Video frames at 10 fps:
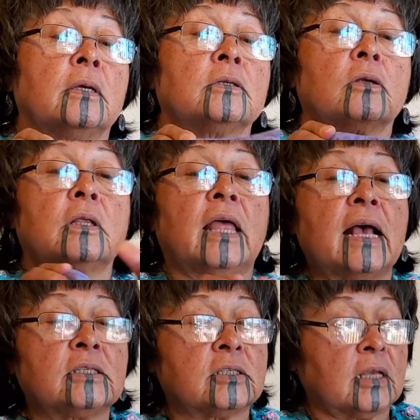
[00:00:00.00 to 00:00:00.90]
So the
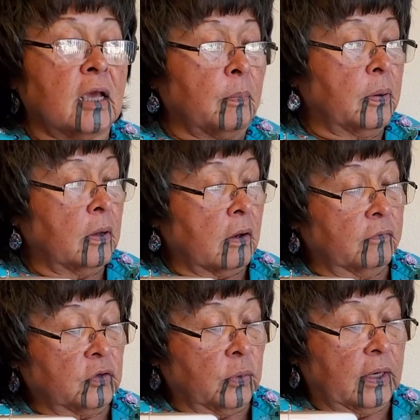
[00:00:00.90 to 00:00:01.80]
last step
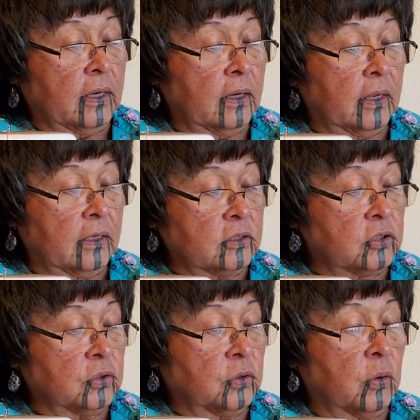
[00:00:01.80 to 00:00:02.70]
of doing it is
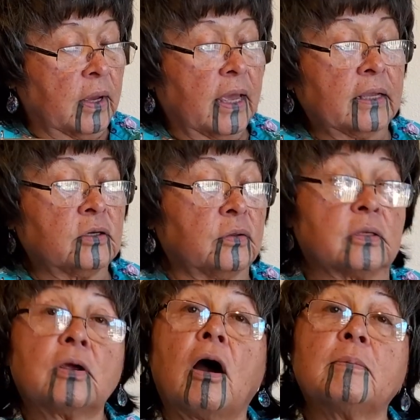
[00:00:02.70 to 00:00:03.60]
to go ahead and do the
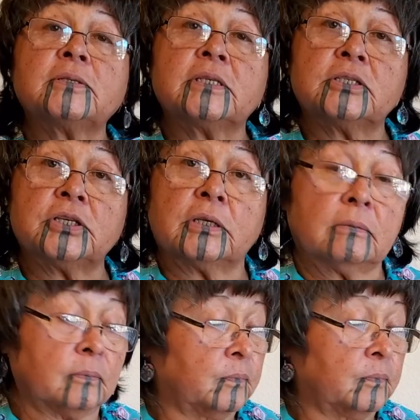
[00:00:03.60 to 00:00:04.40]
top stitching.